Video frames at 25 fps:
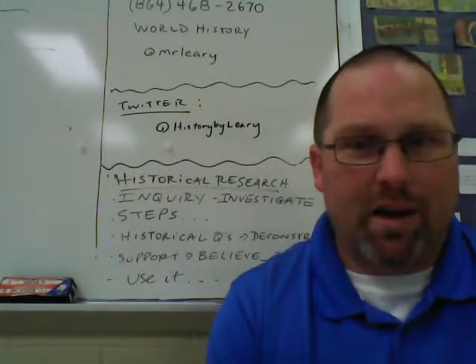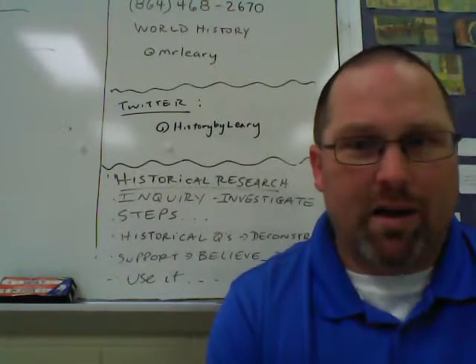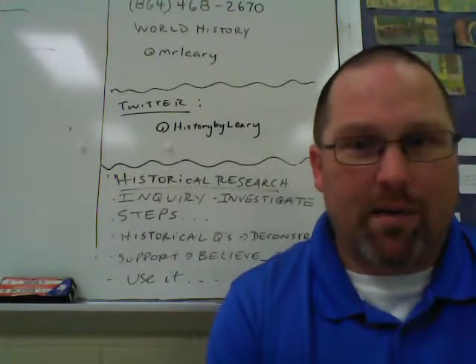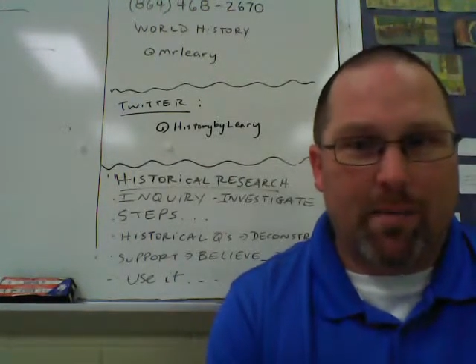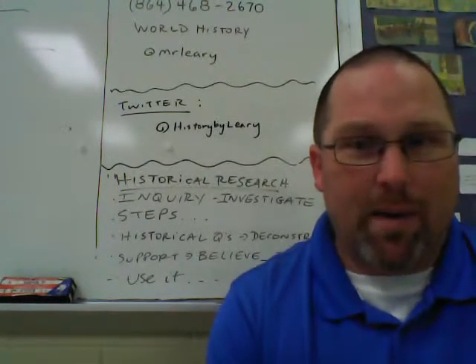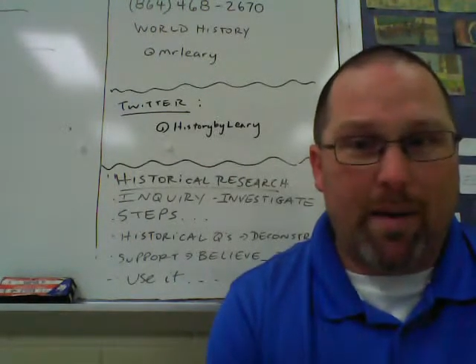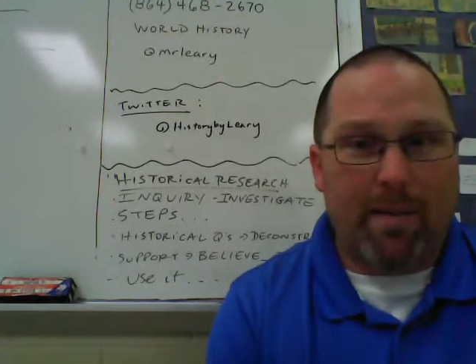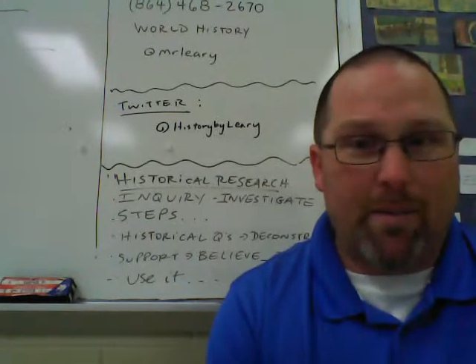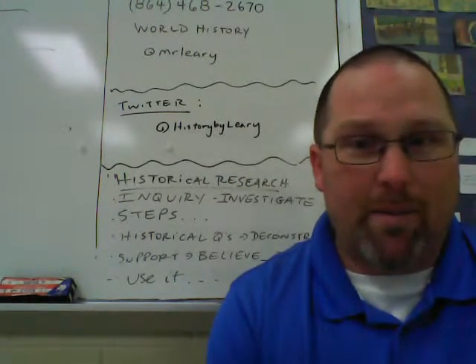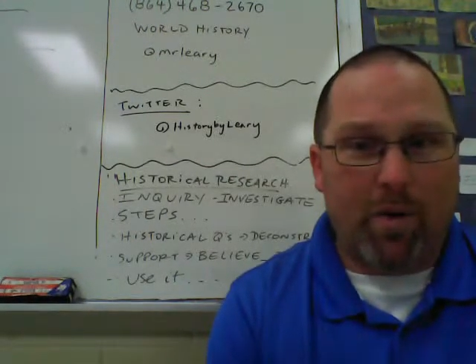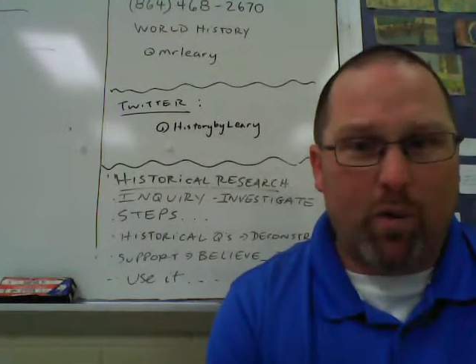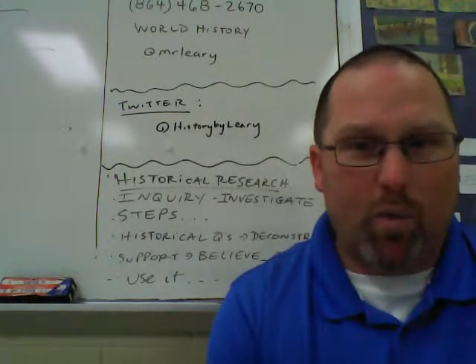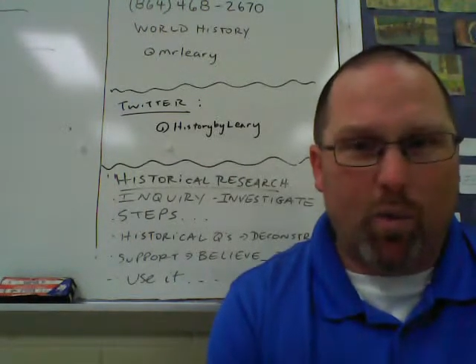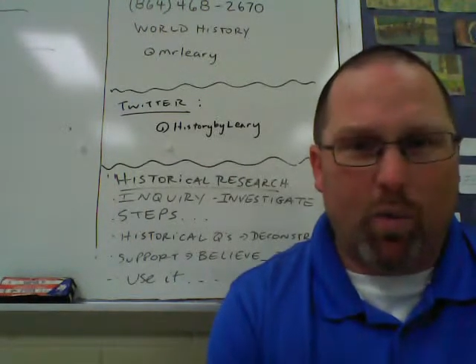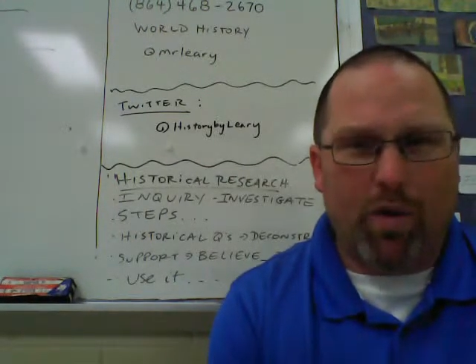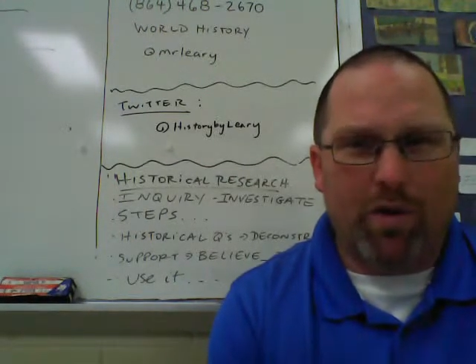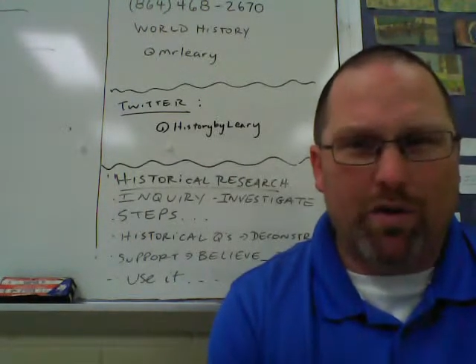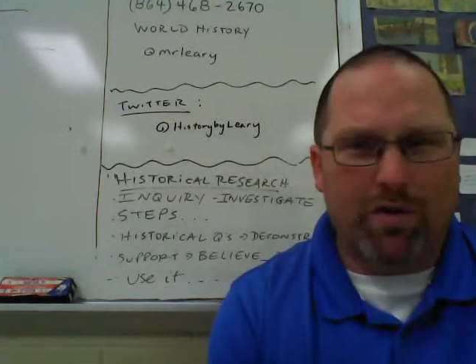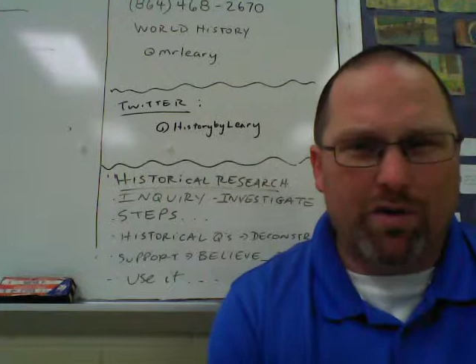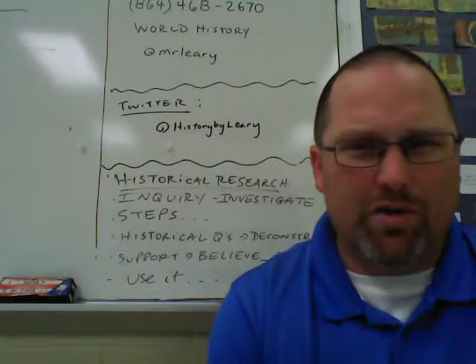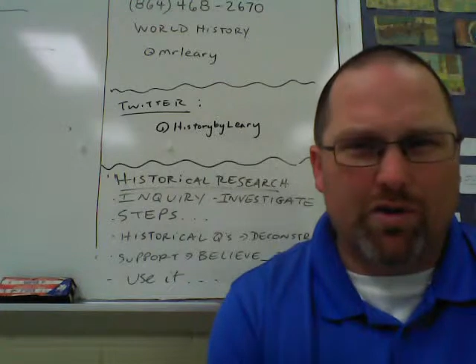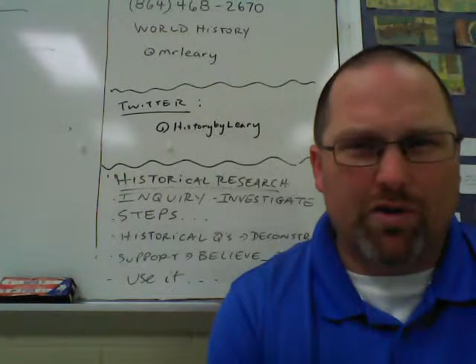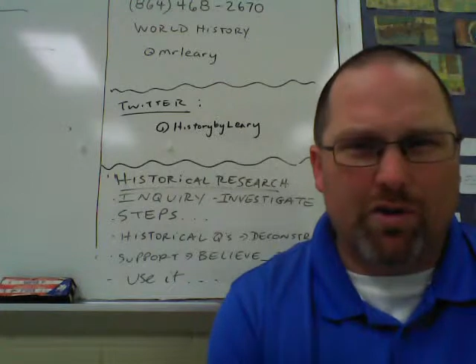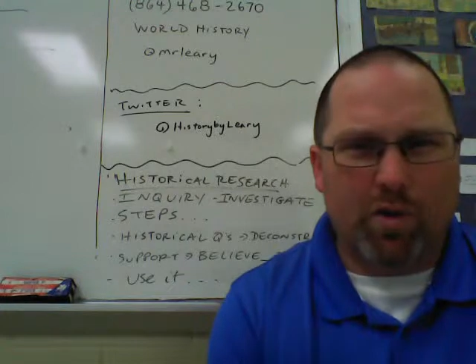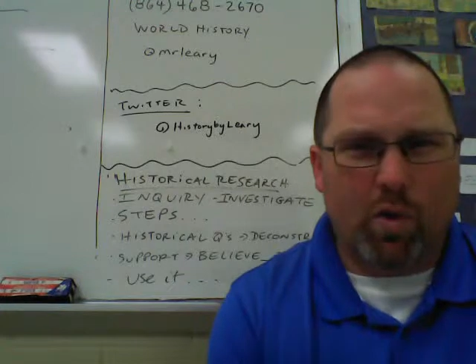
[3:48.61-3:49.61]
maybe
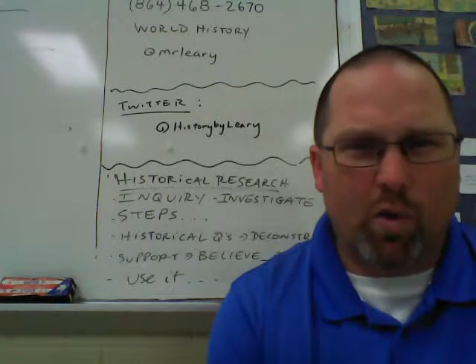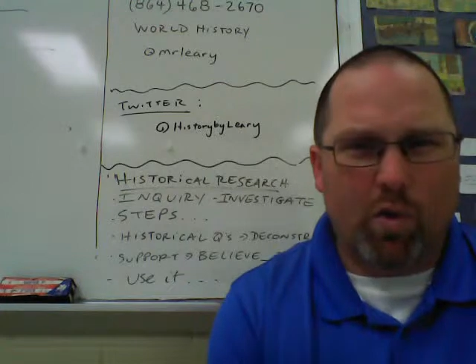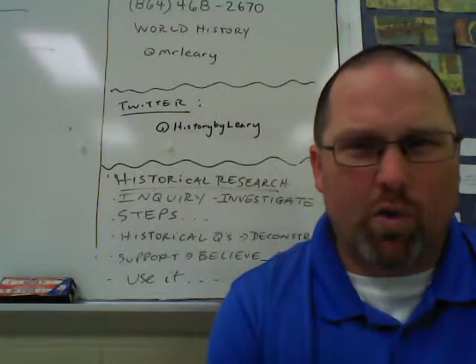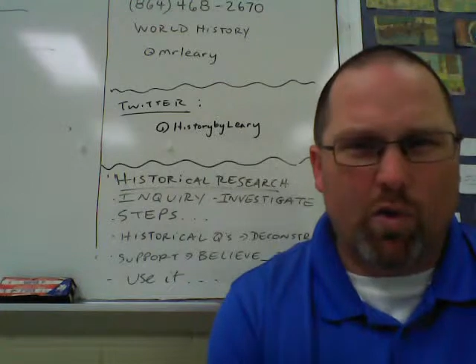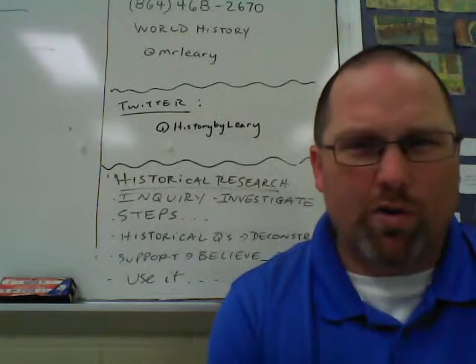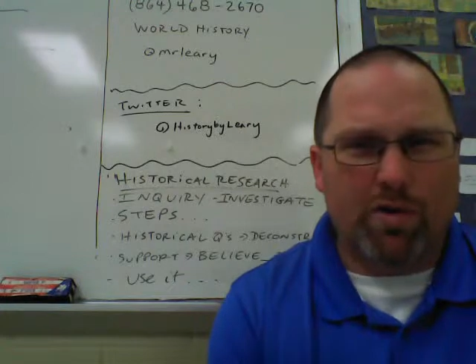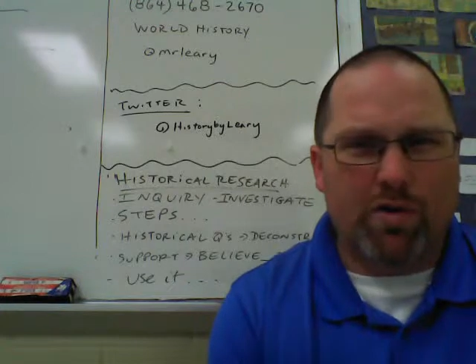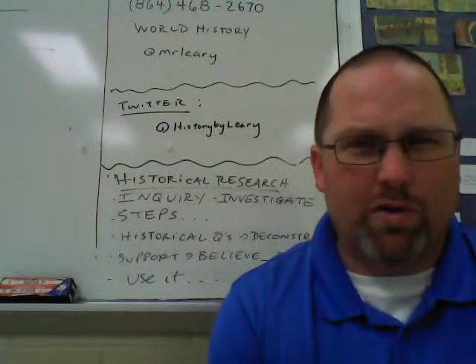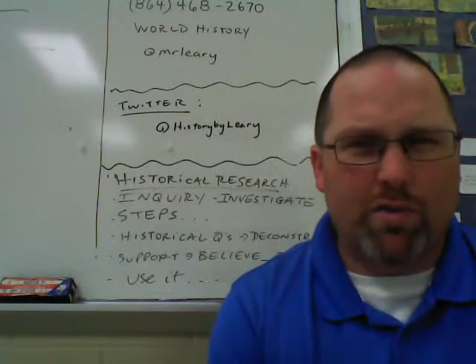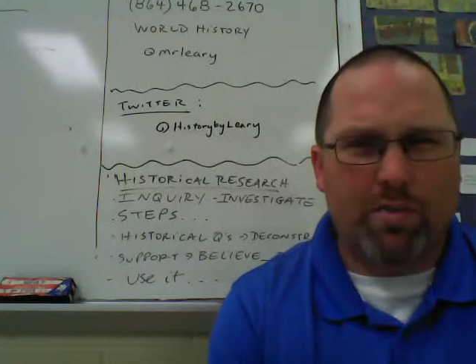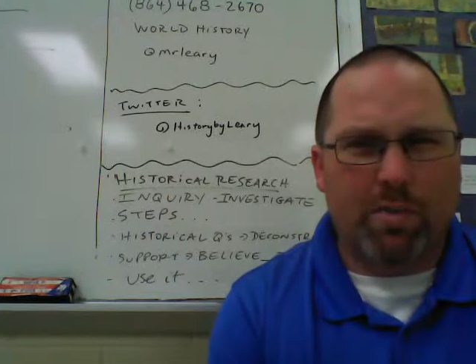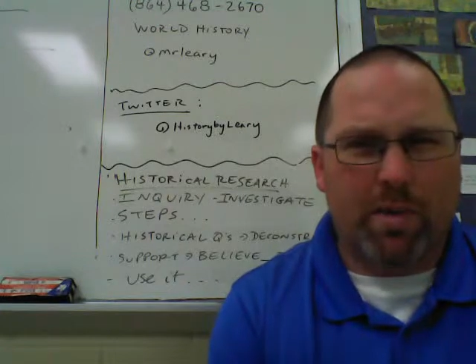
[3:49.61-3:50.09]
one source,